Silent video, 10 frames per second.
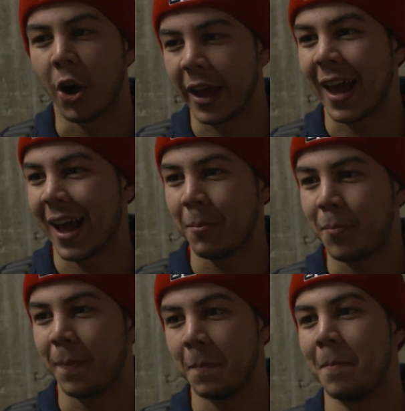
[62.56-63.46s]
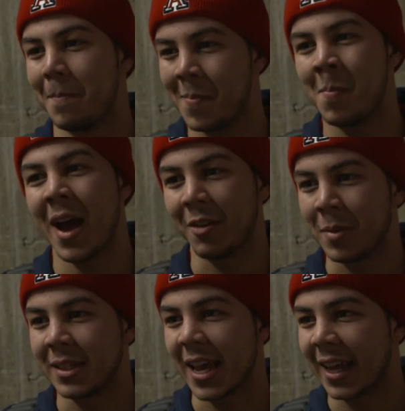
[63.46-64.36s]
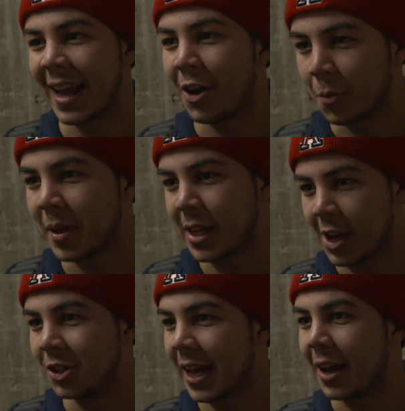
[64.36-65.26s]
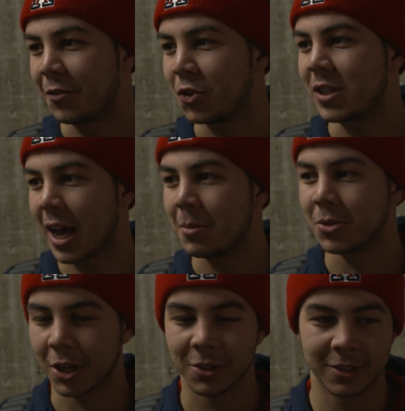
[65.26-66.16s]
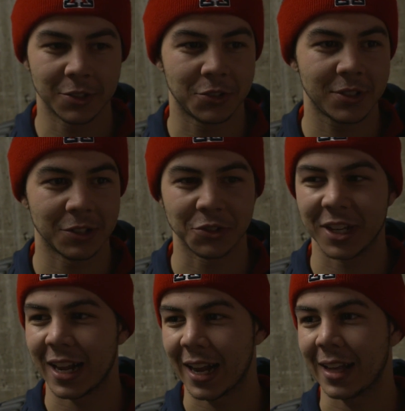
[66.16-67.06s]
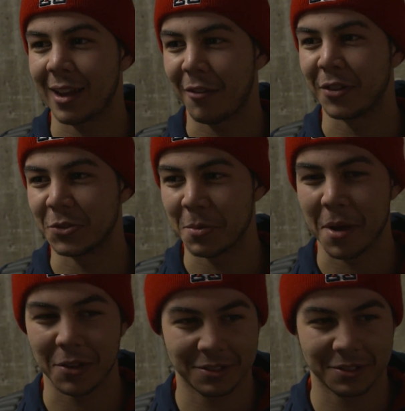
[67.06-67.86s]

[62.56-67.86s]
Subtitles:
Oh, yeah. Might have been taken out or been yelled at a few times, so it was good I got the opportunity.